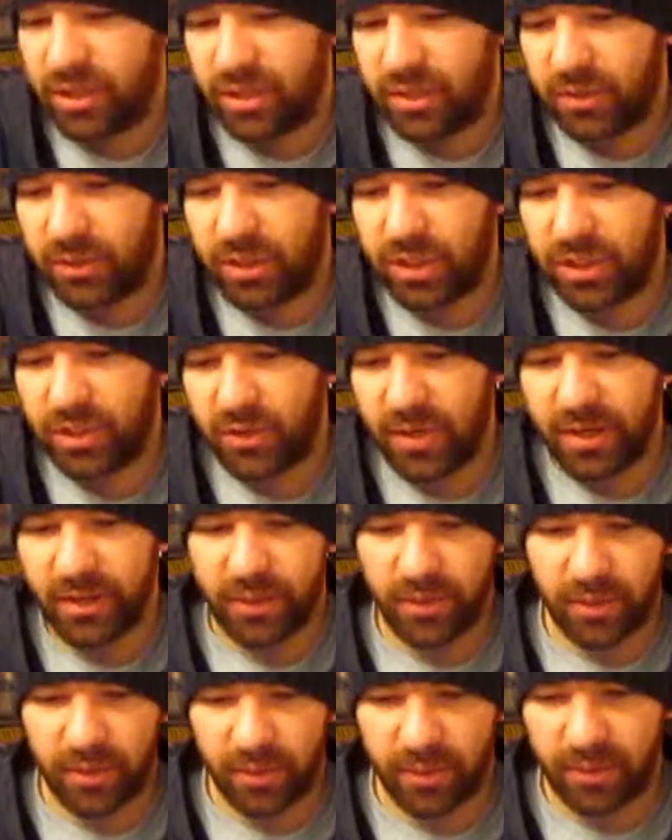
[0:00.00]
so she's trying
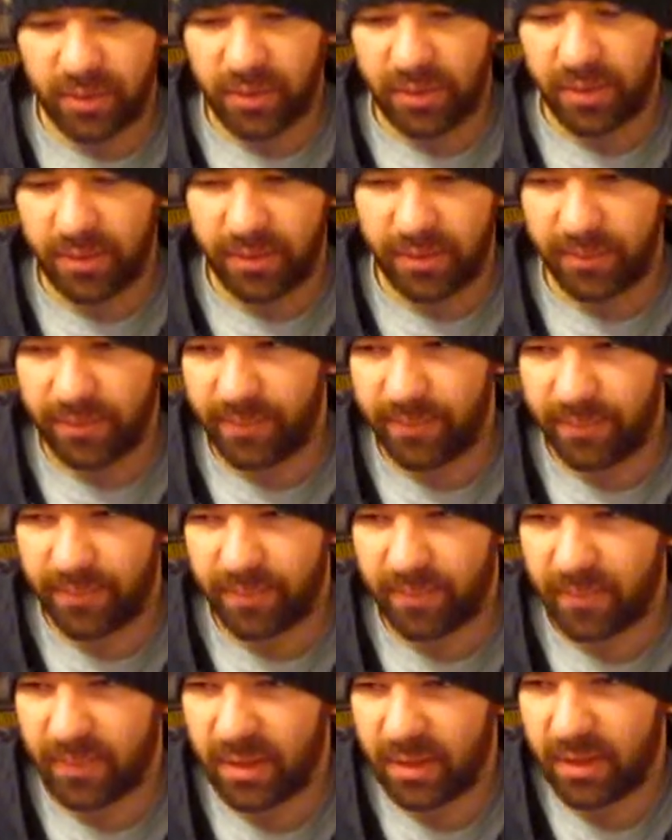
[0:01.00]
to,
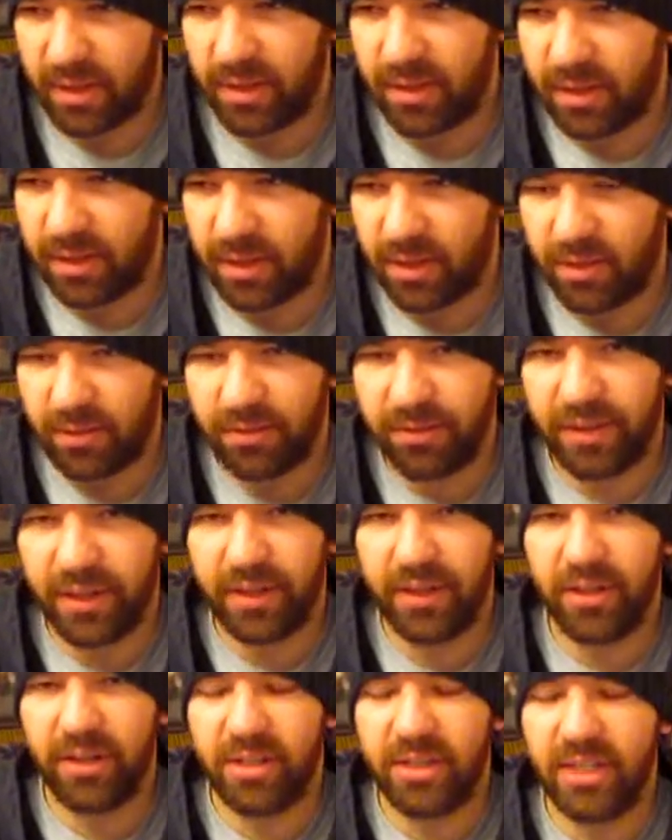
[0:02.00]
you know,
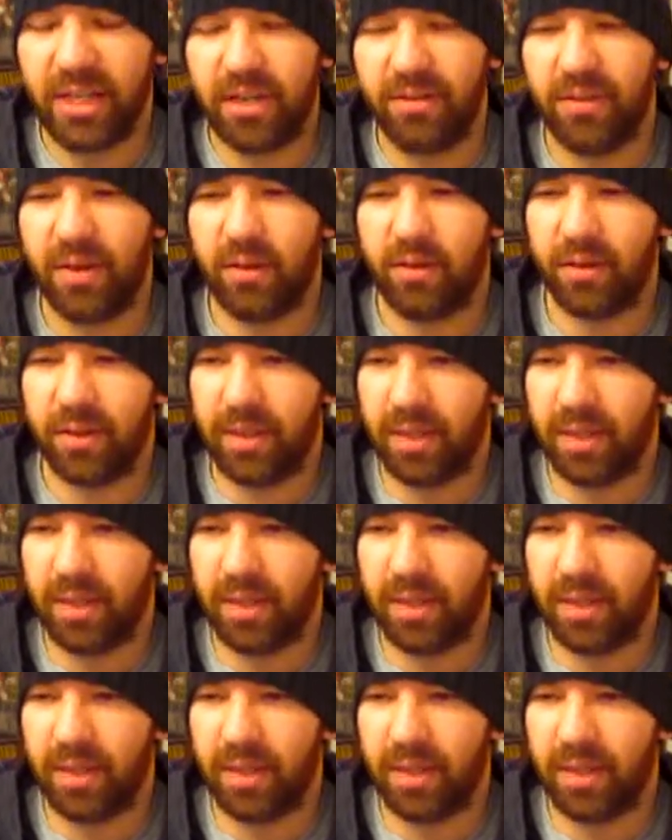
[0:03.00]
figure herself out a